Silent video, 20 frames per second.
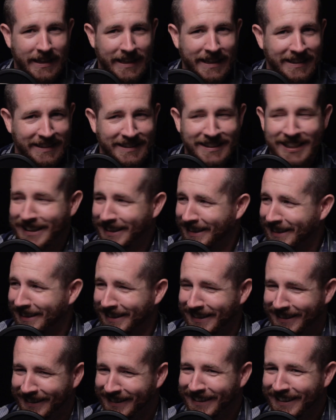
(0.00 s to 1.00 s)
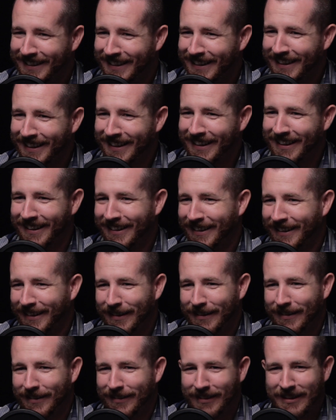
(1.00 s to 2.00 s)
It is.
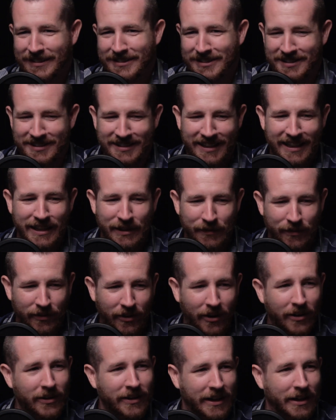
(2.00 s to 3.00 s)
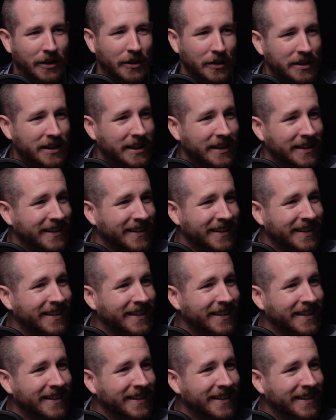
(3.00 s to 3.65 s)
We're not just saying it for our health.